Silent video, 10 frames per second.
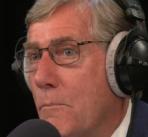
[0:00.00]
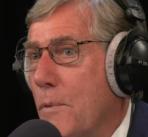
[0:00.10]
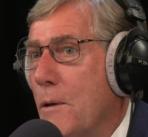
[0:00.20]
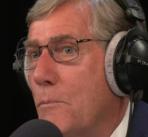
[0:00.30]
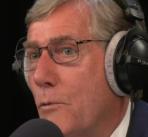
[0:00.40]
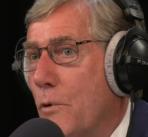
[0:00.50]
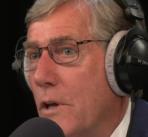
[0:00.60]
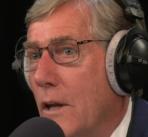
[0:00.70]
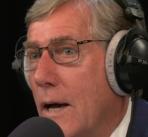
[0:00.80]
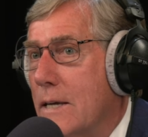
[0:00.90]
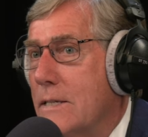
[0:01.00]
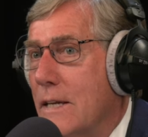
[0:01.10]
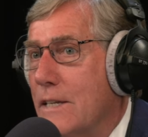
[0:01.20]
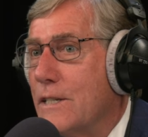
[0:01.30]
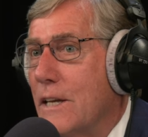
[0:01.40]
then people realized
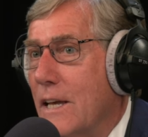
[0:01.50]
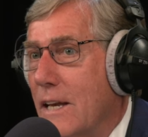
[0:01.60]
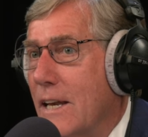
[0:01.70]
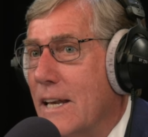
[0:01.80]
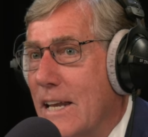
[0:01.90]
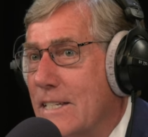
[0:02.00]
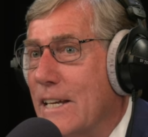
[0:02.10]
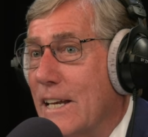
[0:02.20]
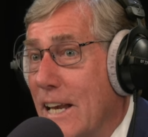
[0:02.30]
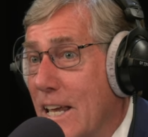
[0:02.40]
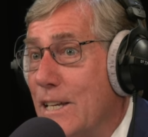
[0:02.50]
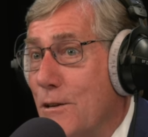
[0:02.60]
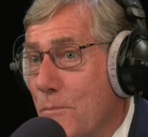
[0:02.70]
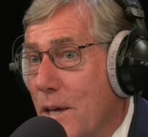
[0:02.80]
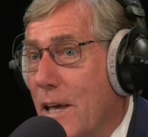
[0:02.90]
it's, it doesn't need
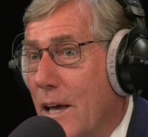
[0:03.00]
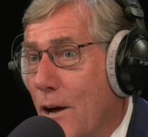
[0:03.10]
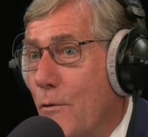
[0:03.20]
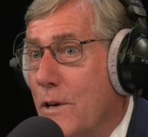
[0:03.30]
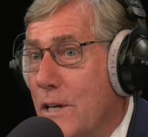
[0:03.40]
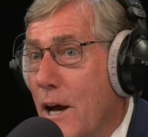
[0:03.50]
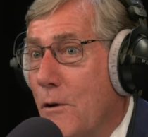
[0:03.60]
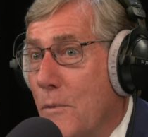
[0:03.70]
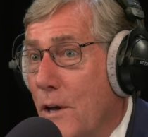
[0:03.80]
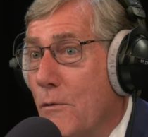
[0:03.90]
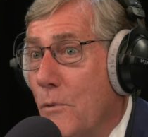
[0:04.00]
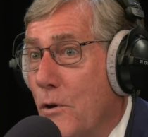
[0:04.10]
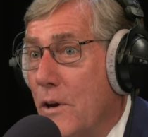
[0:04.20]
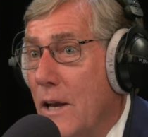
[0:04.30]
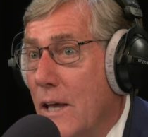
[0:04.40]
to be a retirement
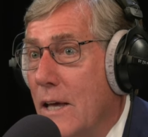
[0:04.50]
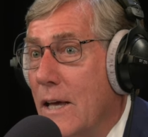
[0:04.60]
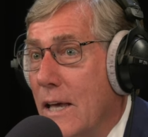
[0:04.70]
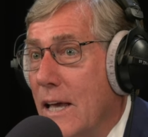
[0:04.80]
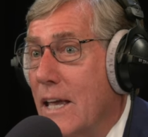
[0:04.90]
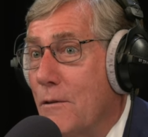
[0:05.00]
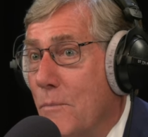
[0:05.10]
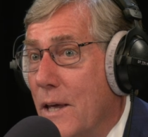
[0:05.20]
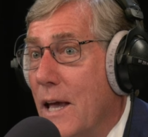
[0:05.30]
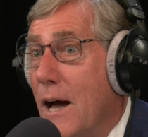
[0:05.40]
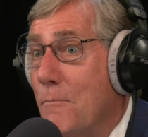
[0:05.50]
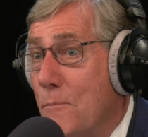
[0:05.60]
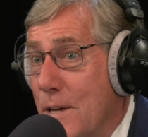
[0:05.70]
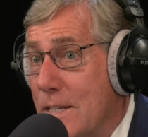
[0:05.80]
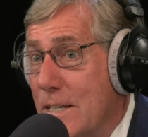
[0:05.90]
community. It can be a
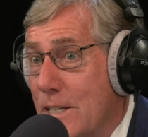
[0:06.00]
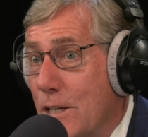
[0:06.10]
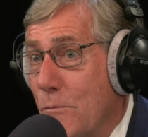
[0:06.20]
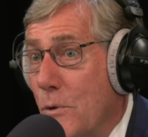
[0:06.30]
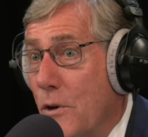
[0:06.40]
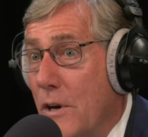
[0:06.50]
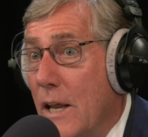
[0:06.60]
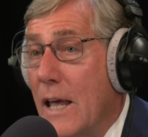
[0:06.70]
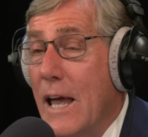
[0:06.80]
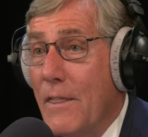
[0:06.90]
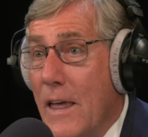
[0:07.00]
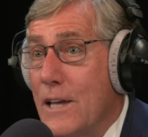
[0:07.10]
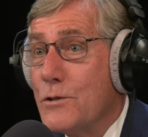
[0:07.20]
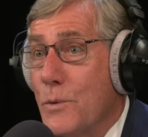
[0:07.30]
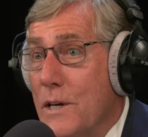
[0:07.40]
business community, mm-hmm. and
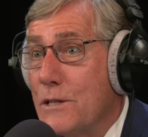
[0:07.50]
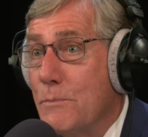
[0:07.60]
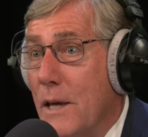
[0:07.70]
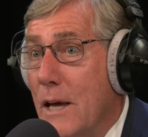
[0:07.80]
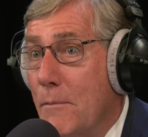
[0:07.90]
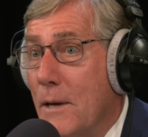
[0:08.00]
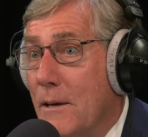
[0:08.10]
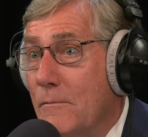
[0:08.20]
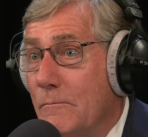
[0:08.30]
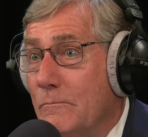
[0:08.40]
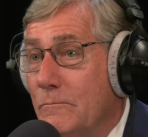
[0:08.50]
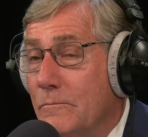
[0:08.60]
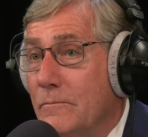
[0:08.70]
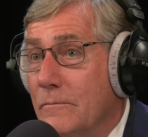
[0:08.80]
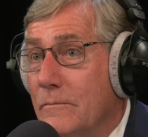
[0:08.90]
that's what it's becoming.
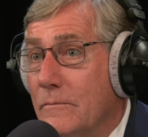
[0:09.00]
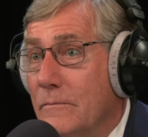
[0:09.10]
Yeah, it's